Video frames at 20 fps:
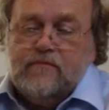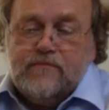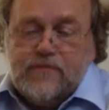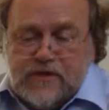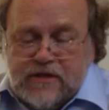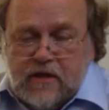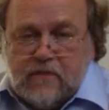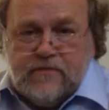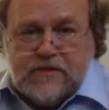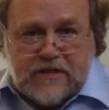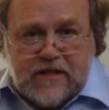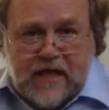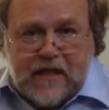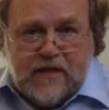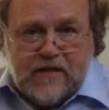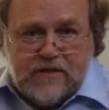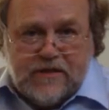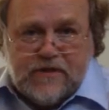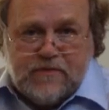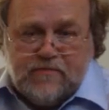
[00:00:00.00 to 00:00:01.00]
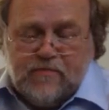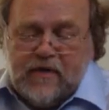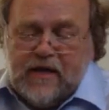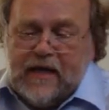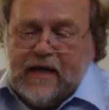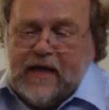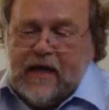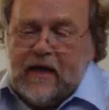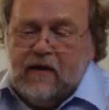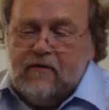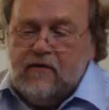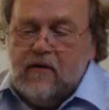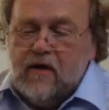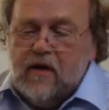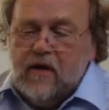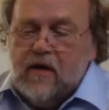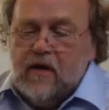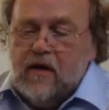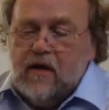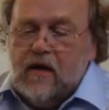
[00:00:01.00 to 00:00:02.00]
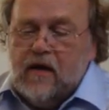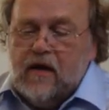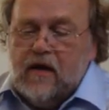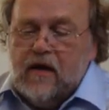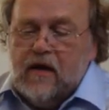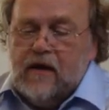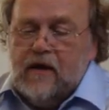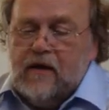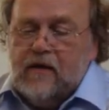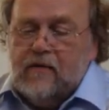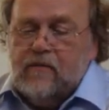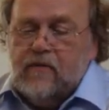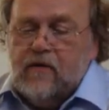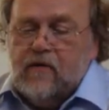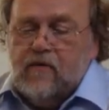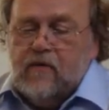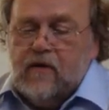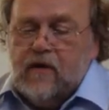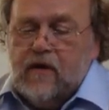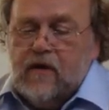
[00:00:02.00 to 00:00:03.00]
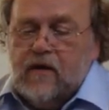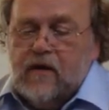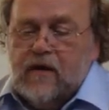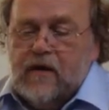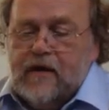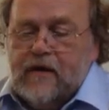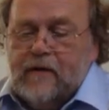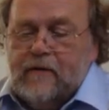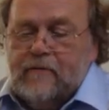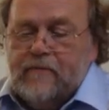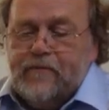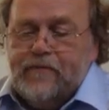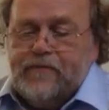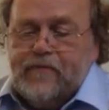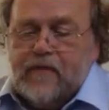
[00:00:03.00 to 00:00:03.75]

Some states by now were